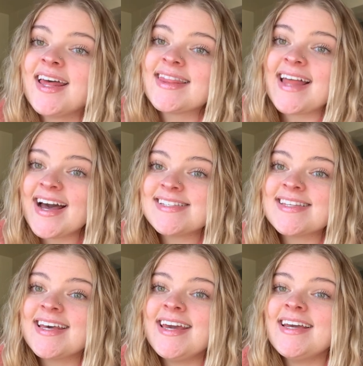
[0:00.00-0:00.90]

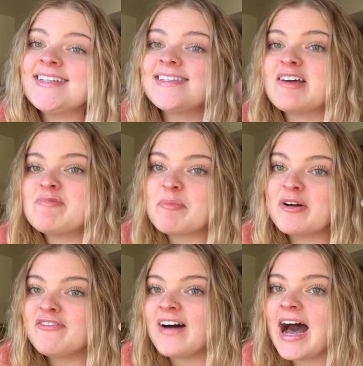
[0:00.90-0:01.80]
Lastly, tip
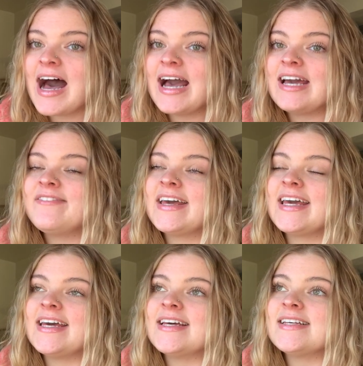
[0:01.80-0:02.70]
number five
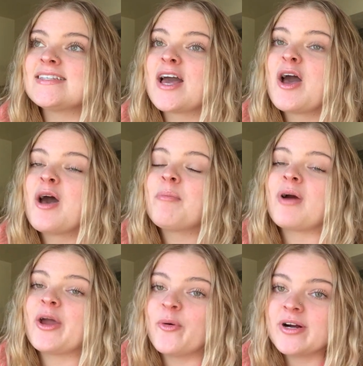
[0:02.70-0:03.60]
is
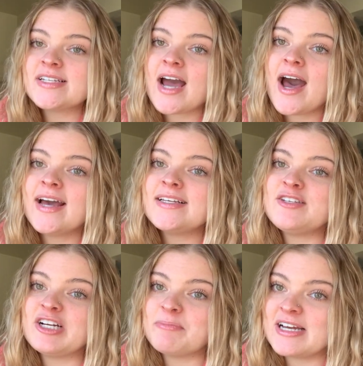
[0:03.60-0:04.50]
prioritize
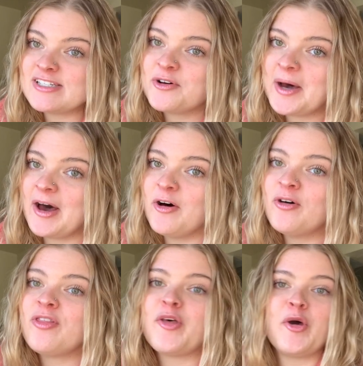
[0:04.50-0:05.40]
your mental
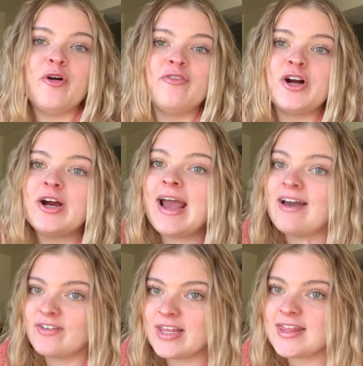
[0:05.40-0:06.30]
health over
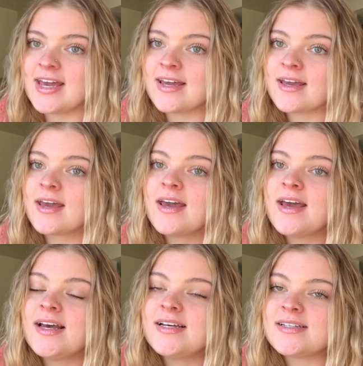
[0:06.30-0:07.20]
everything.
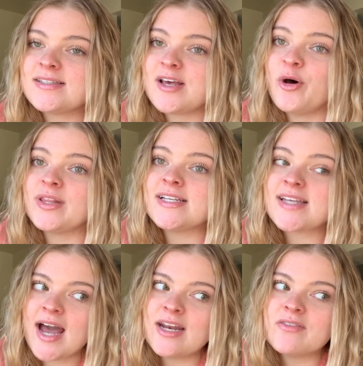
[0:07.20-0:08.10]
So this
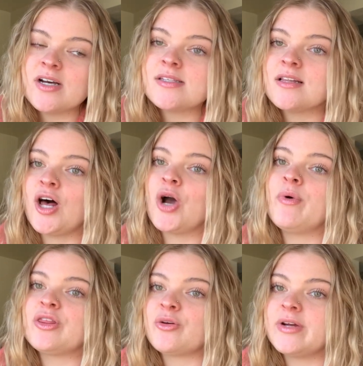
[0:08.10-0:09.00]
kind of goes along
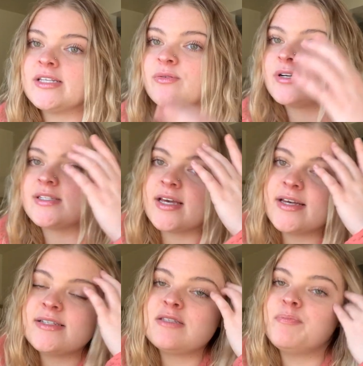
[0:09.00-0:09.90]
with the
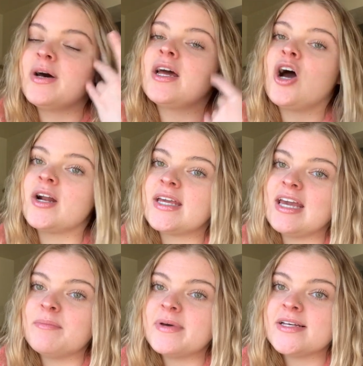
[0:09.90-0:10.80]
resources, but on
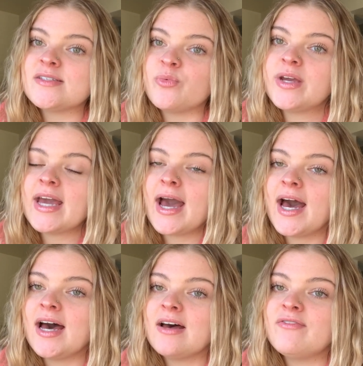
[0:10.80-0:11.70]
campus we
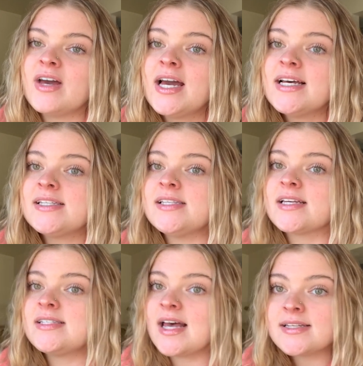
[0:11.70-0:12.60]
have
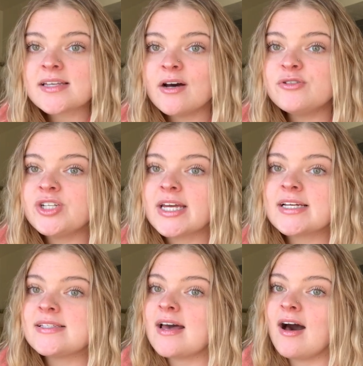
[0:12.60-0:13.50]
success
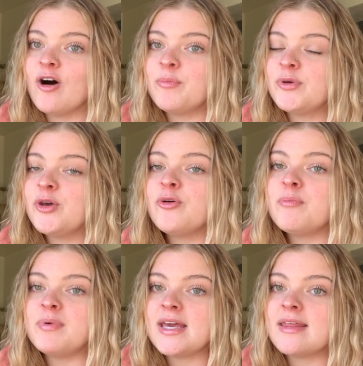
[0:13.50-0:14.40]
coaching to help you
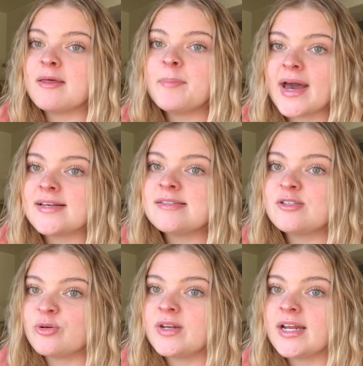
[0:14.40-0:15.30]
be the best
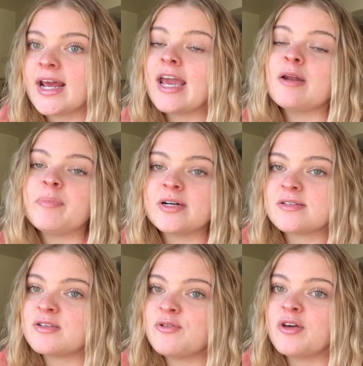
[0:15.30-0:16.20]
student and
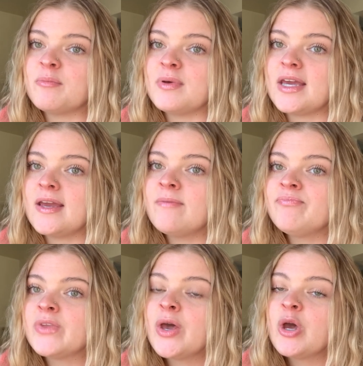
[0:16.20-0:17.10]
person you can be.
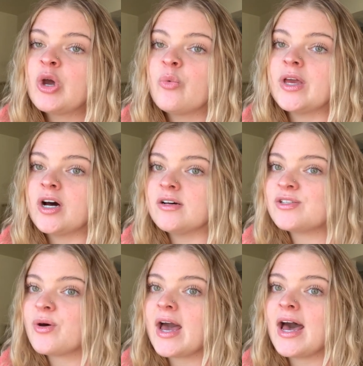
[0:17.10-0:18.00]
We
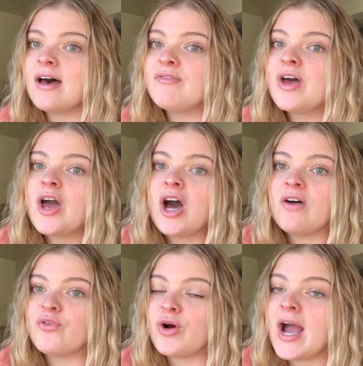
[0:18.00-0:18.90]
also have a
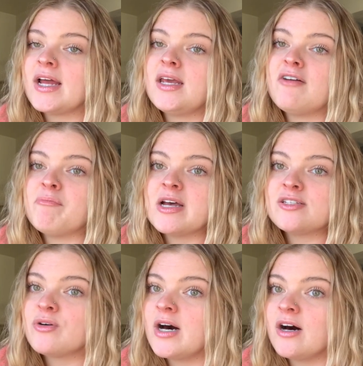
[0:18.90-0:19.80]
variety of
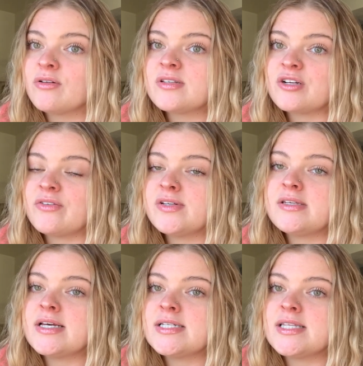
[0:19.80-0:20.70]
mental health
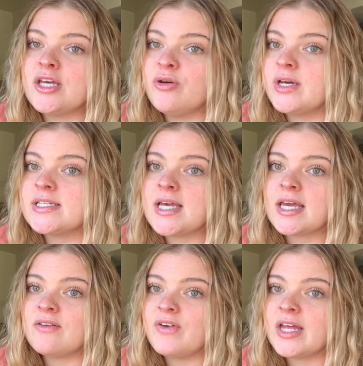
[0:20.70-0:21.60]
services that you can
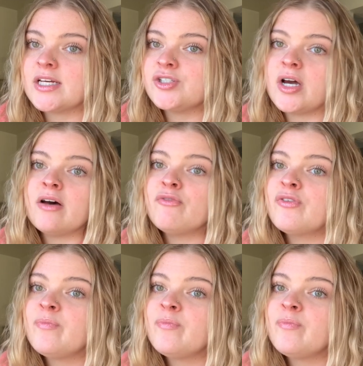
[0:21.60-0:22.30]
take advantage of.